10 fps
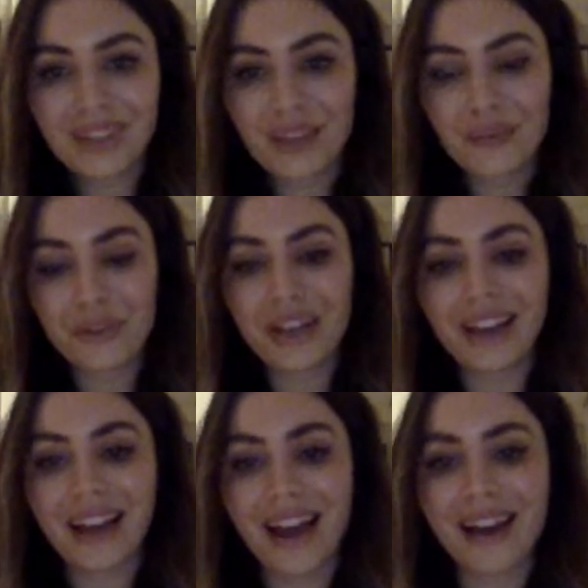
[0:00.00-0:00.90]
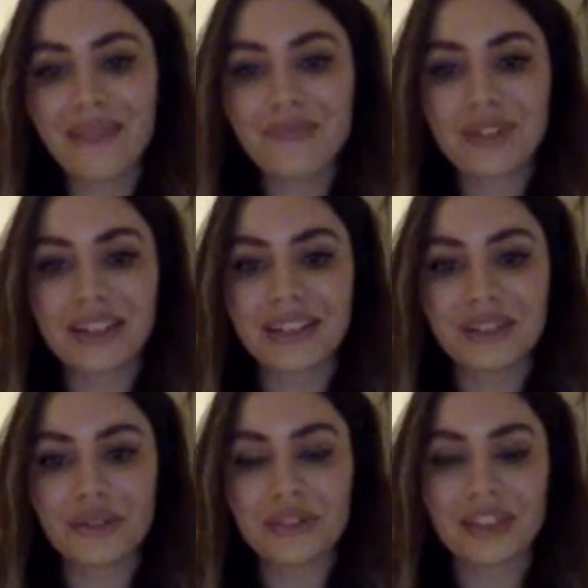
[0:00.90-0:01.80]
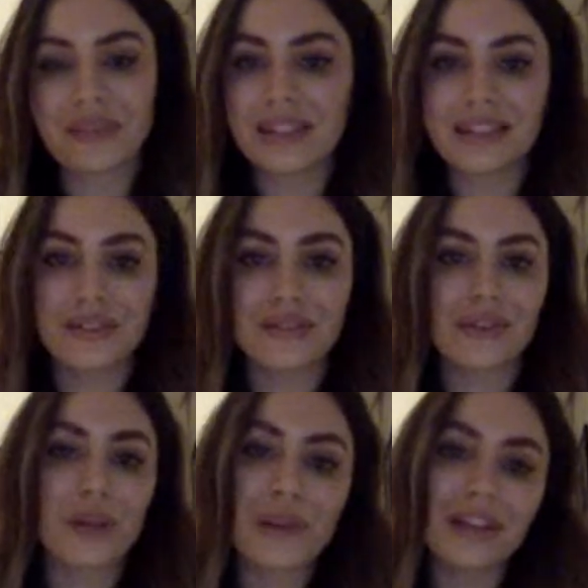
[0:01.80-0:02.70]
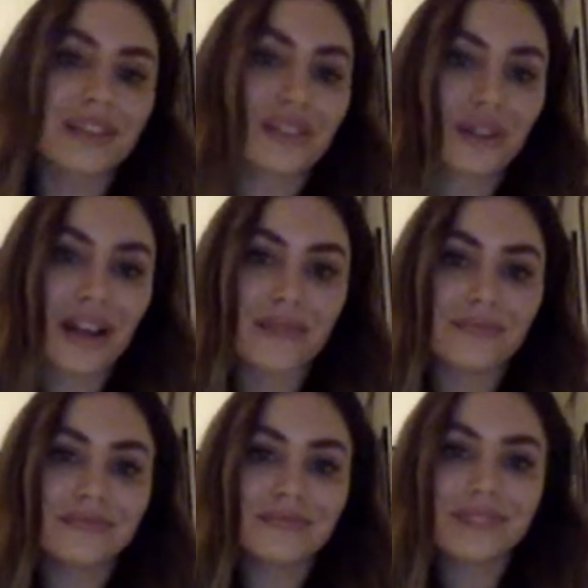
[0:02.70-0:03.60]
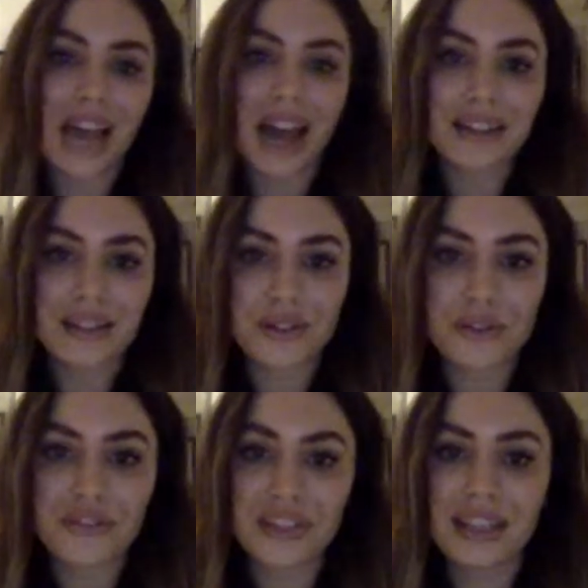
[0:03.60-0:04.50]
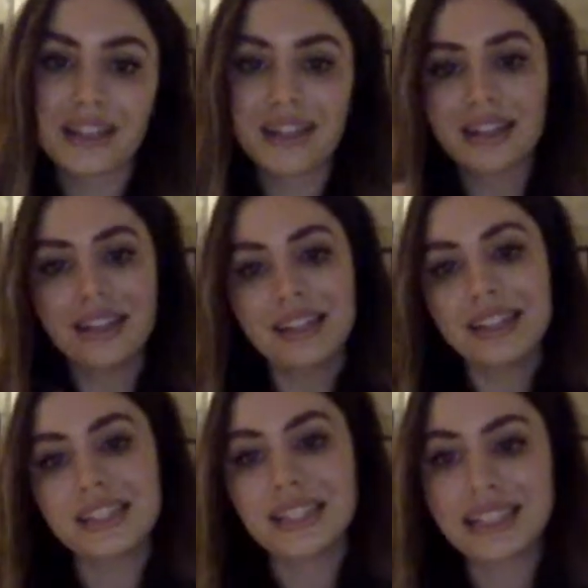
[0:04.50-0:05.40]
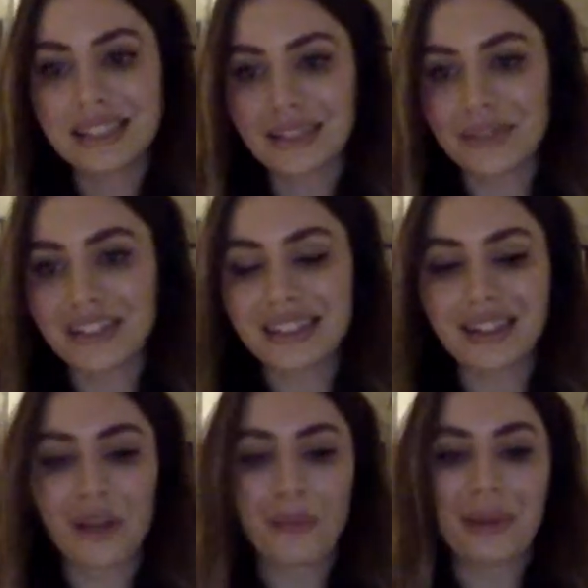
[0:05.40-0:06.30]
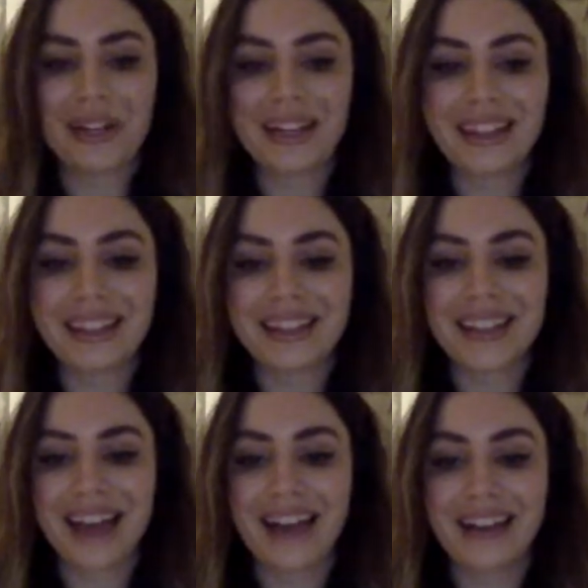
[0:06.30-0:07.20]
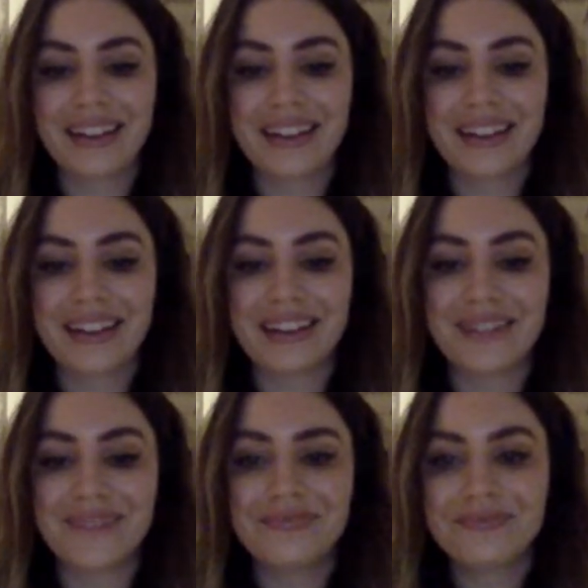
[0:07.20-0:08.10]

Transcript: But okay, I'm uh, Sophie Simmons. You can follow me on Instagram at Sophie T Simmons. I'll put it in the chat. Um,